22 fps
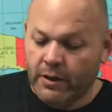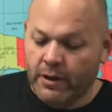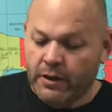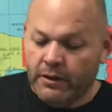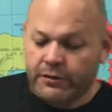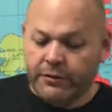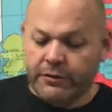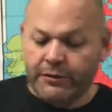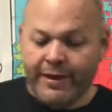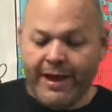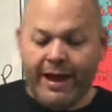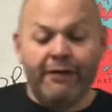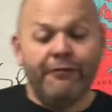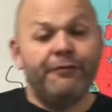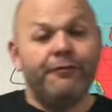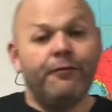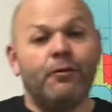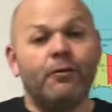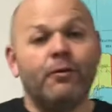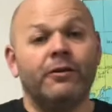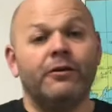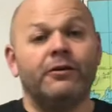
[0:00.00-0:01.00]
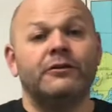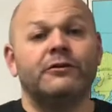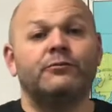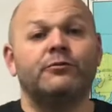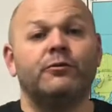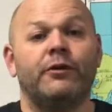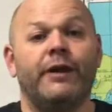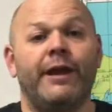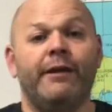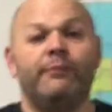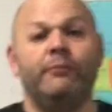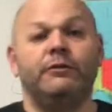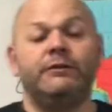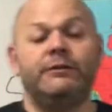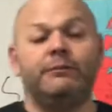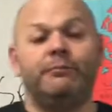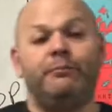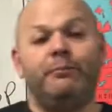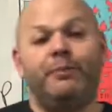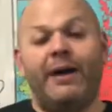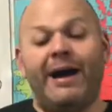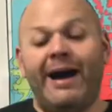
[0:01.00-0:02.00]
So now foreigners were able to
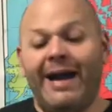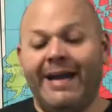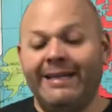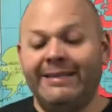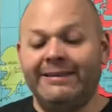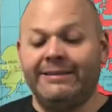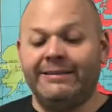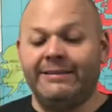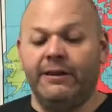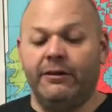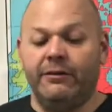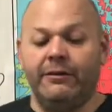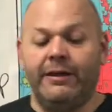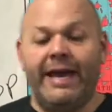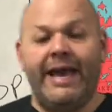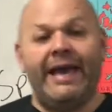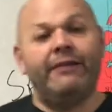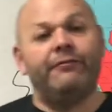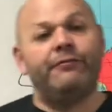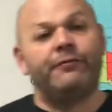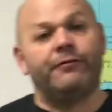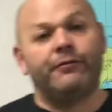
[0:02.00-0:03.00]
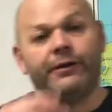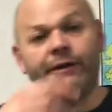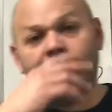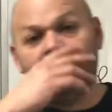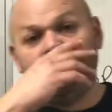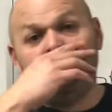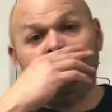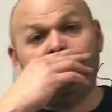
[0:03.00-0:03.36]
buy and sell land freely.